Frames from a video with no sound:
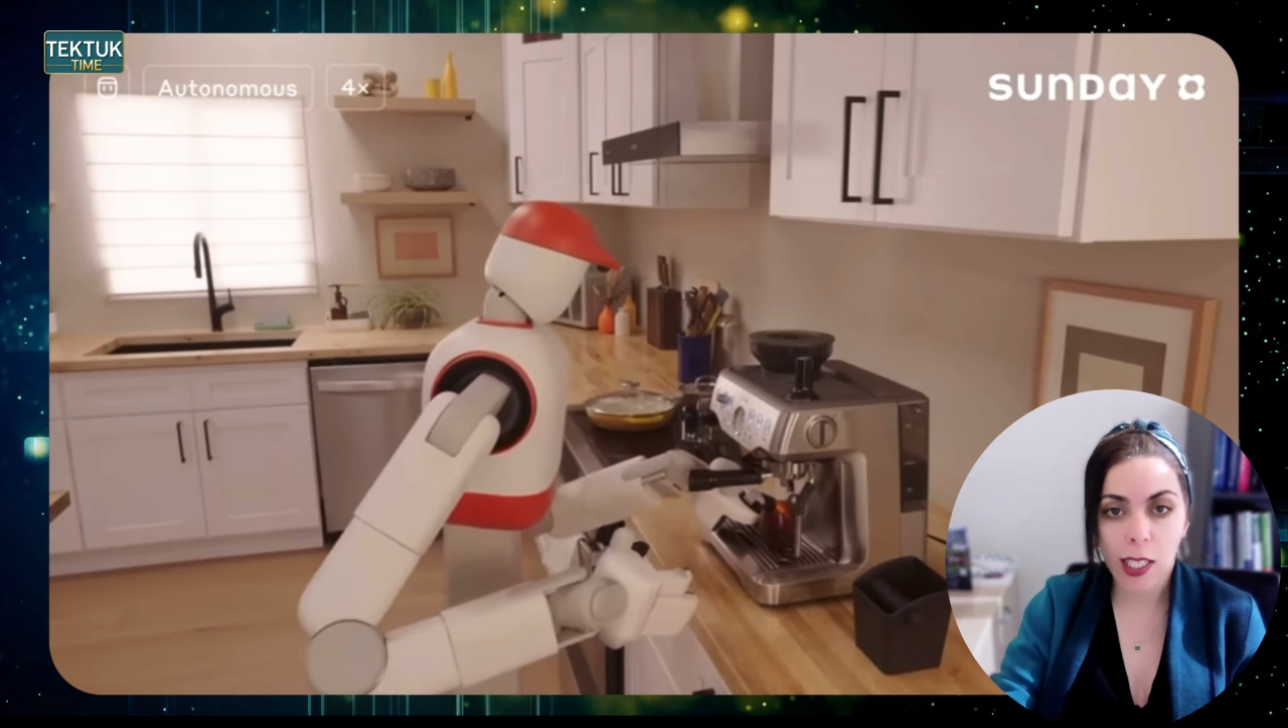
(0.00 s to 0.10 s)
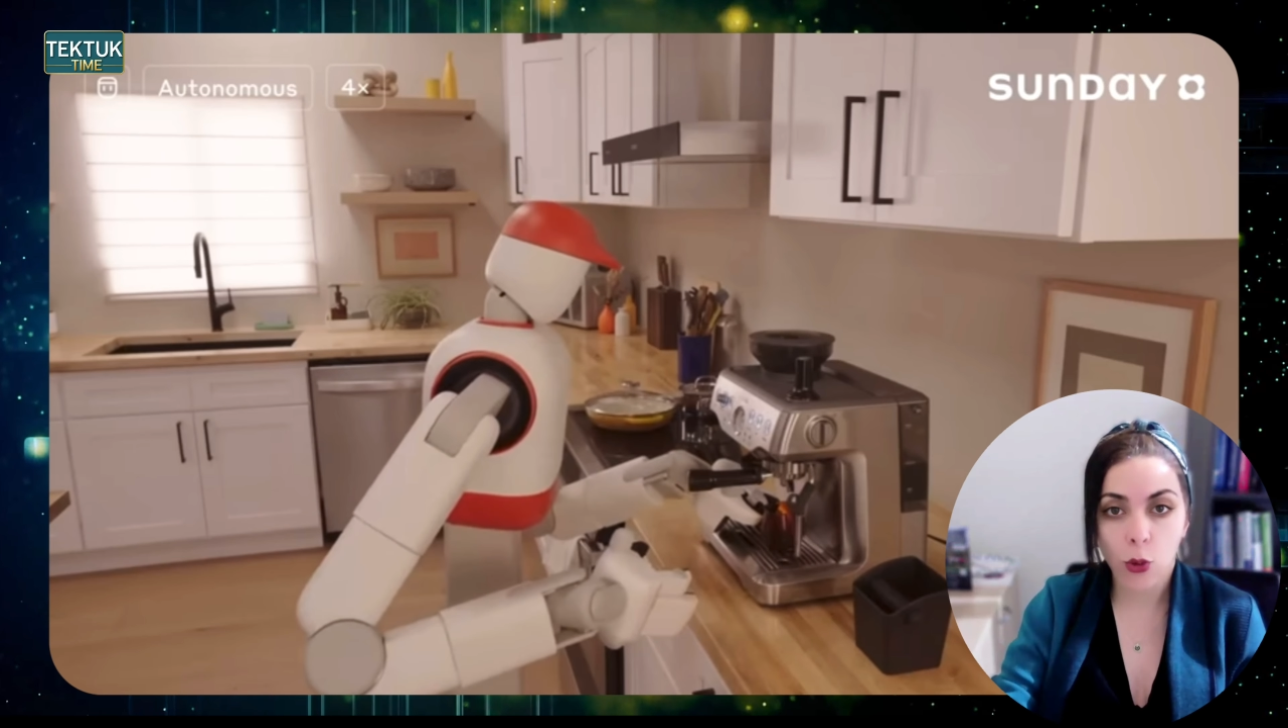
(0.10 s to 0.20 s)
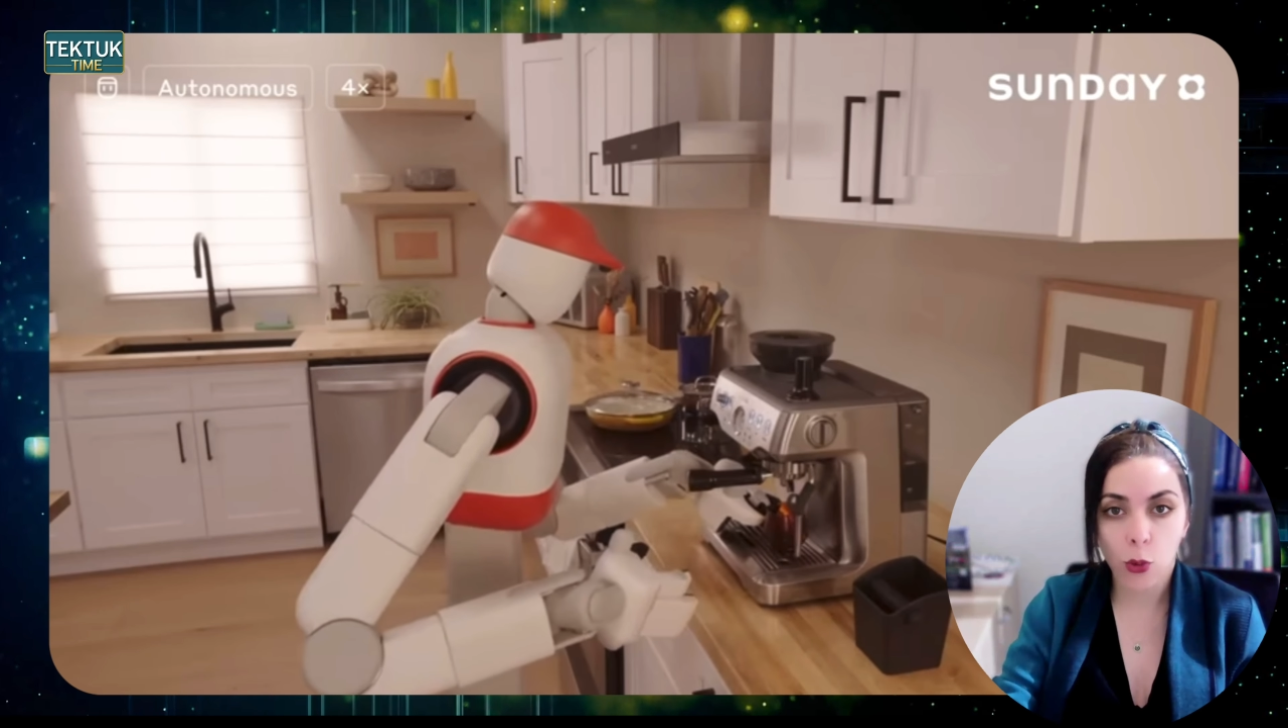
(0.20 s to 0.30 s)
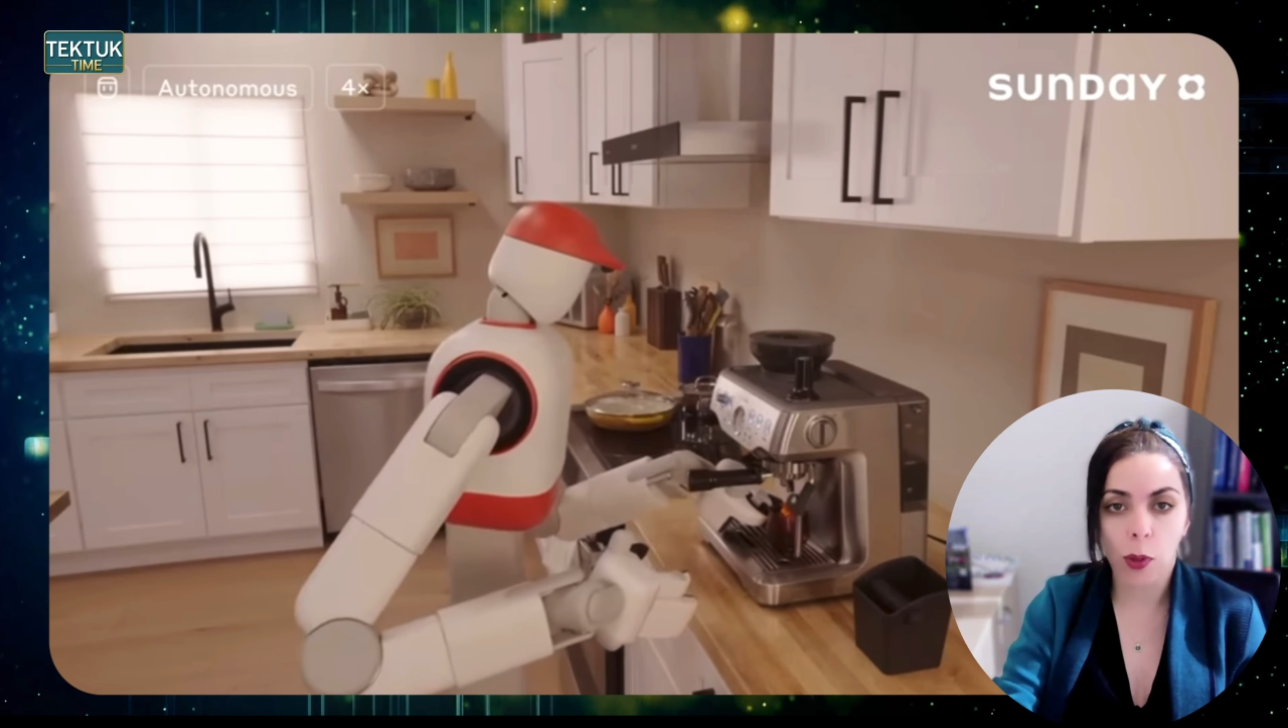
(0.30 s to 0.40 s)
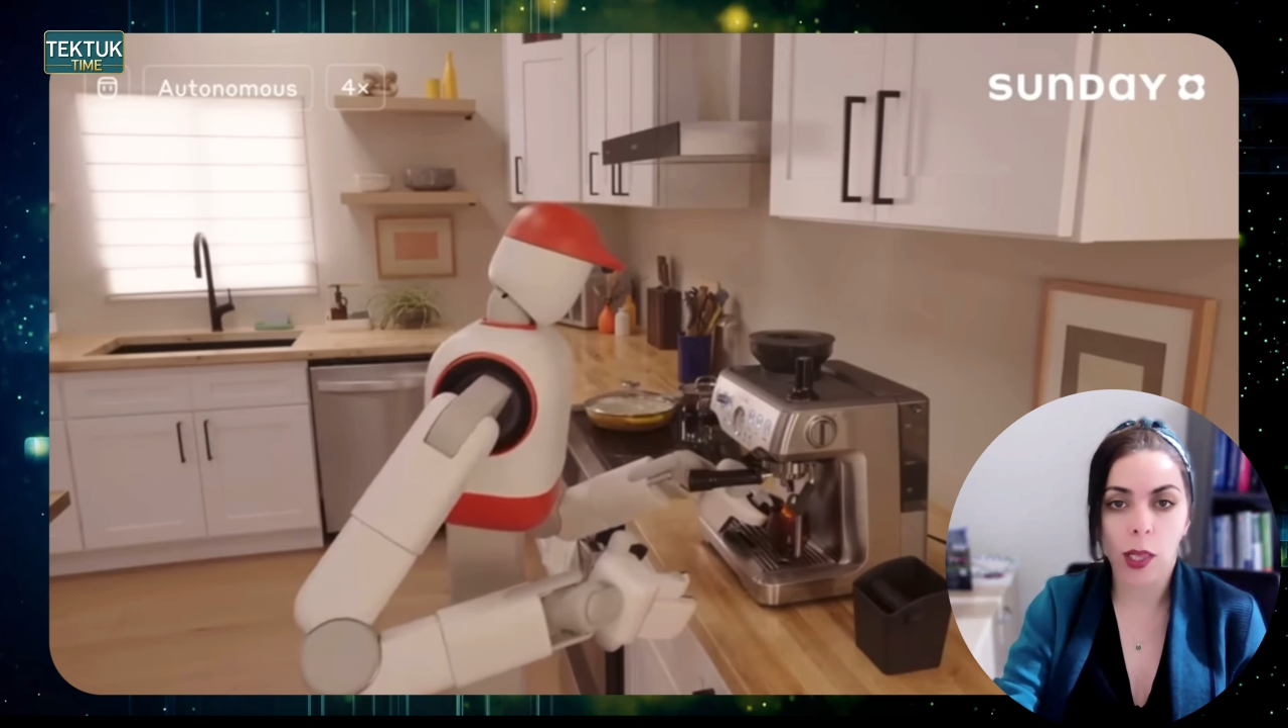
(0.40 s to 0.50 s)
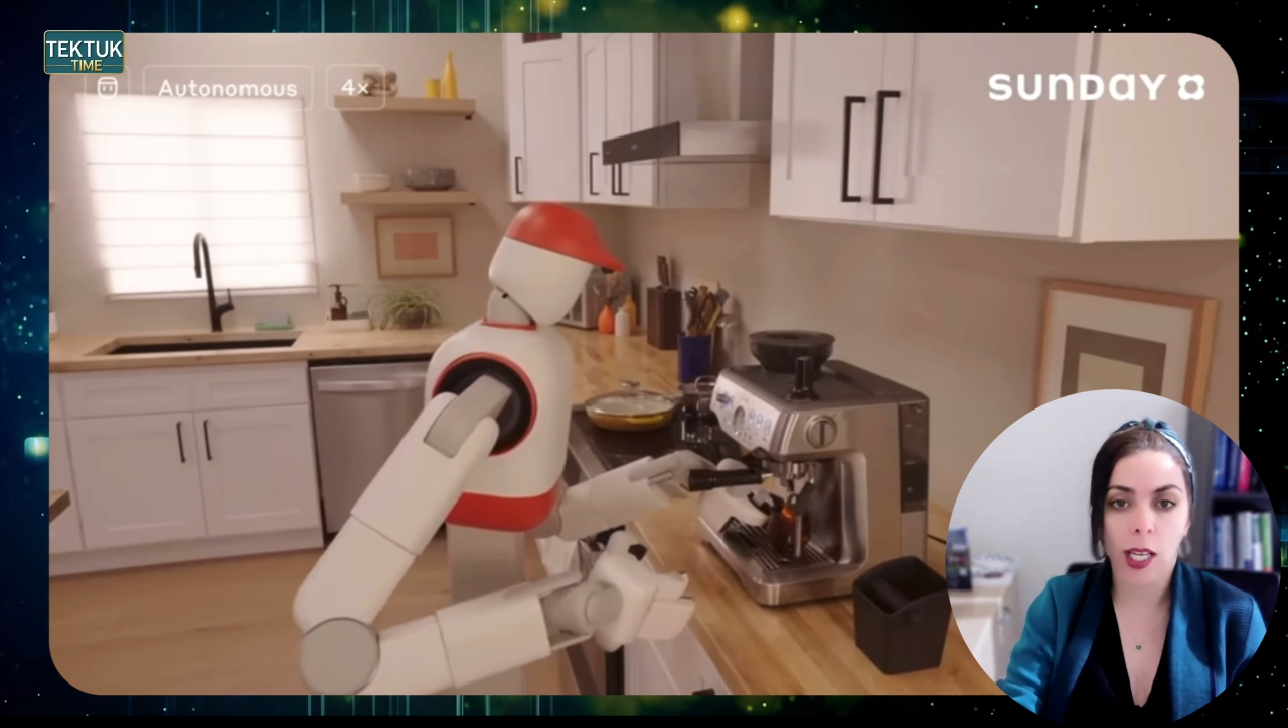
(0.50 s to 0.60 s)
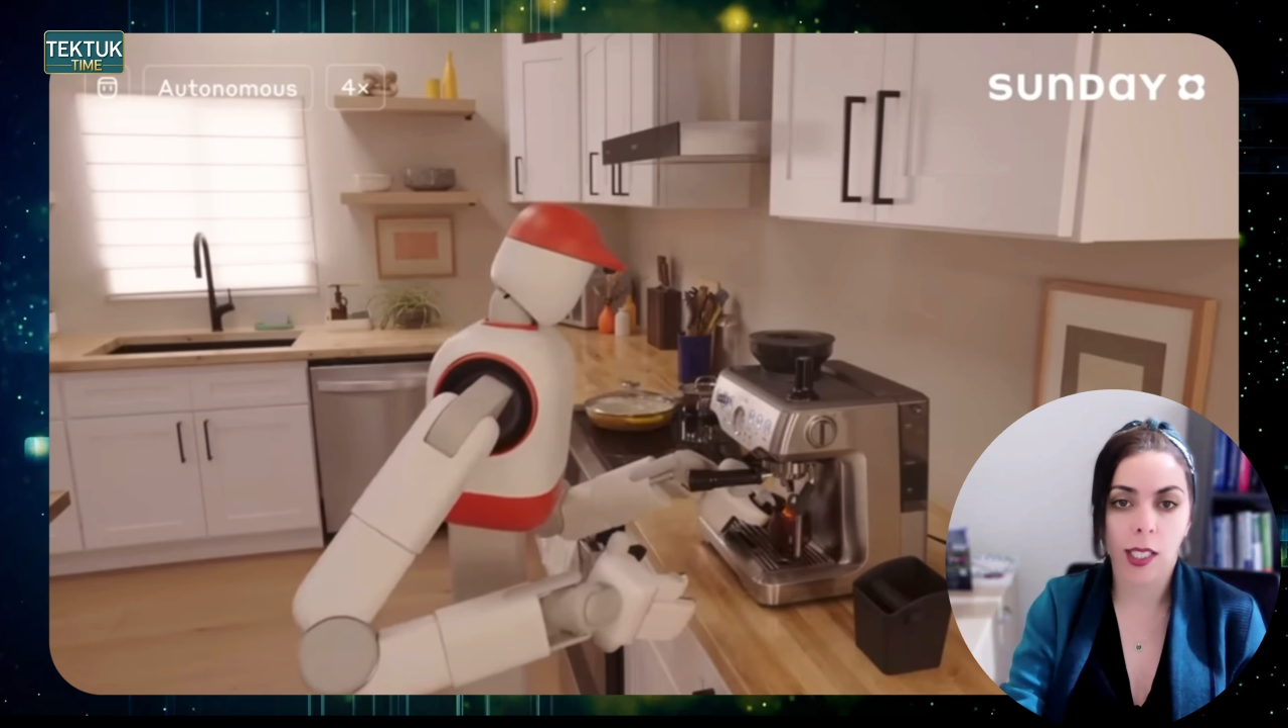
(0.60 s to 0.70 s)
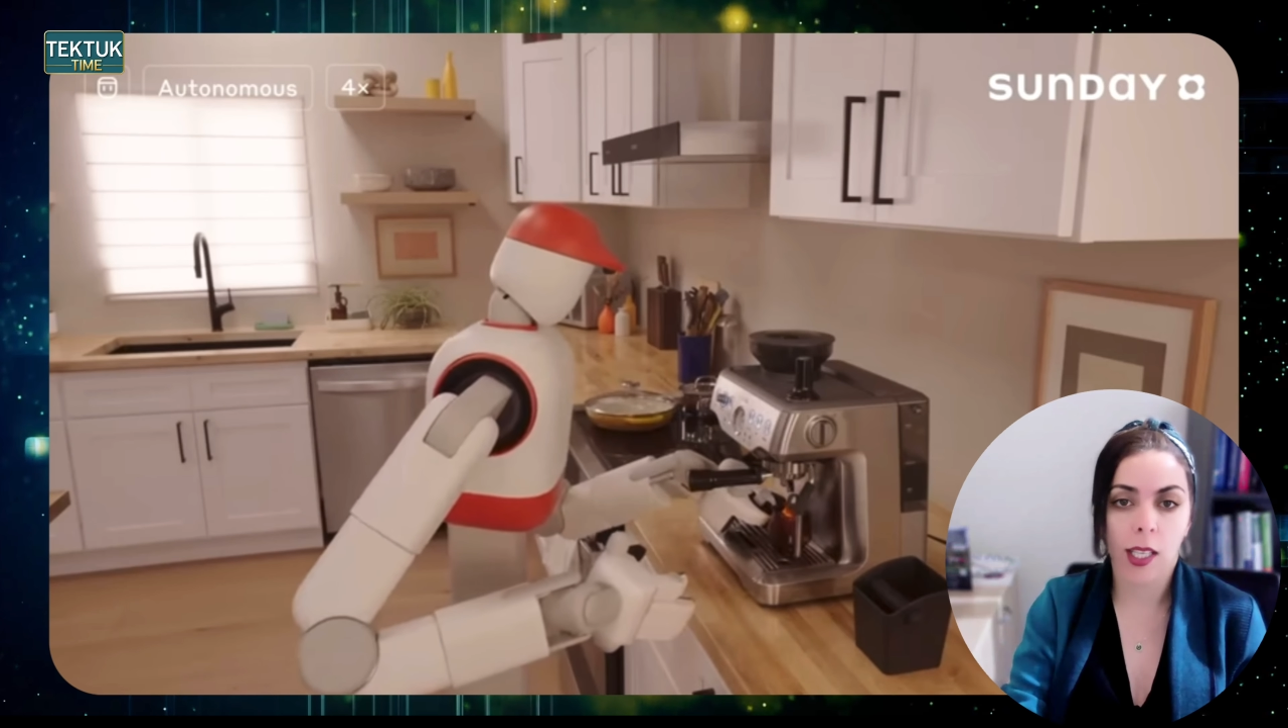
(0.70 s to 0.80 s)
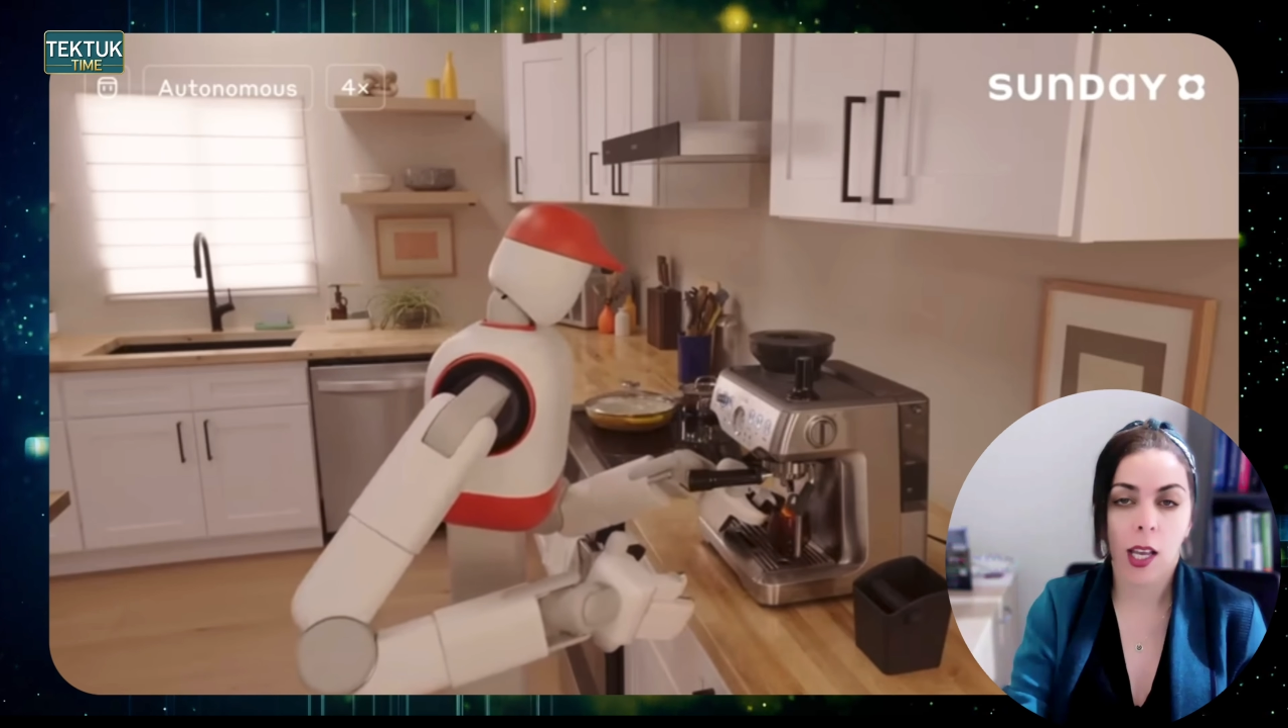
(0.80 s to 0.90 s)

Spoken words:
into place,